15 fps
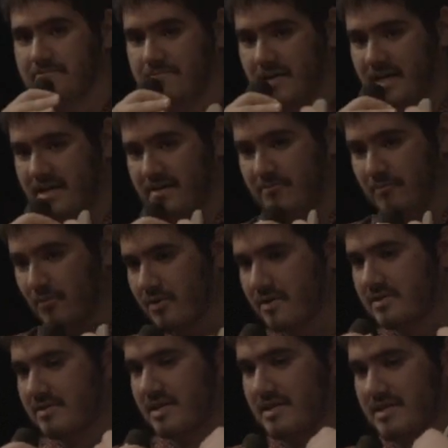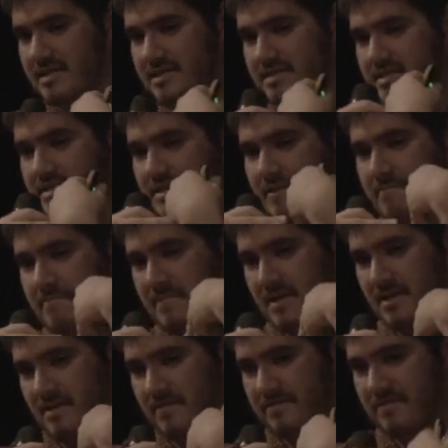a work that is
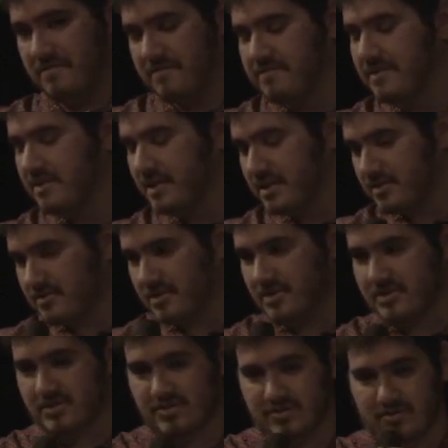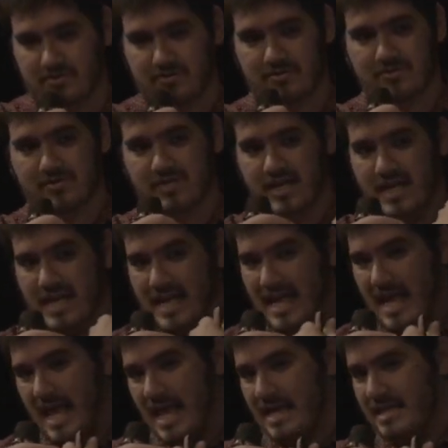fulfilling to our souls
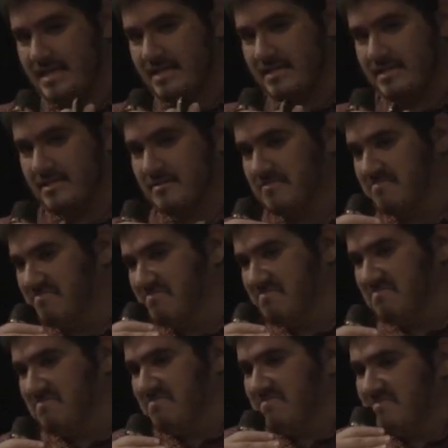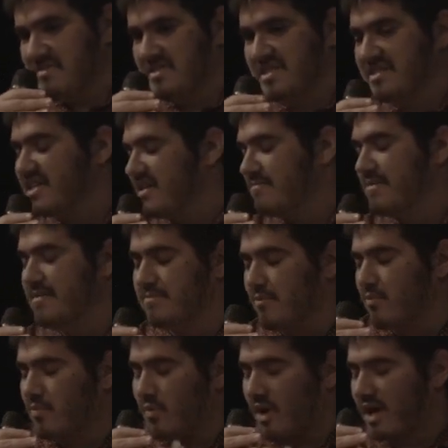and is the thing people
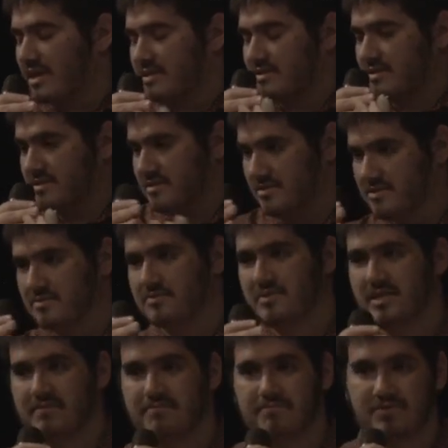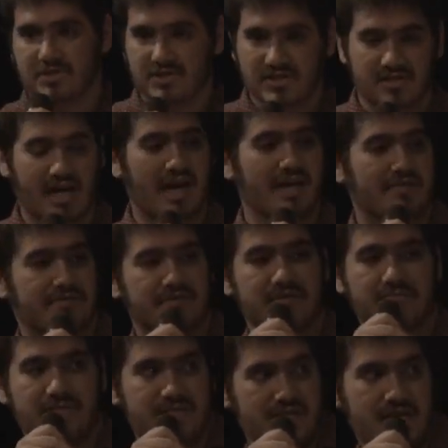want to do. They decide for
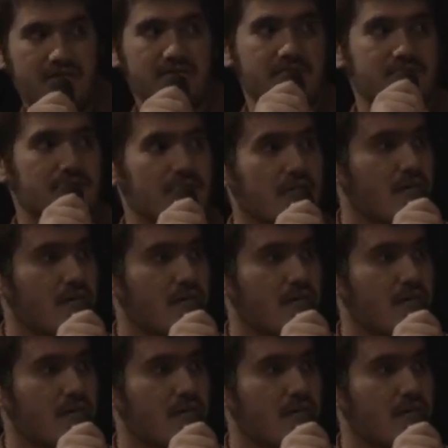themselves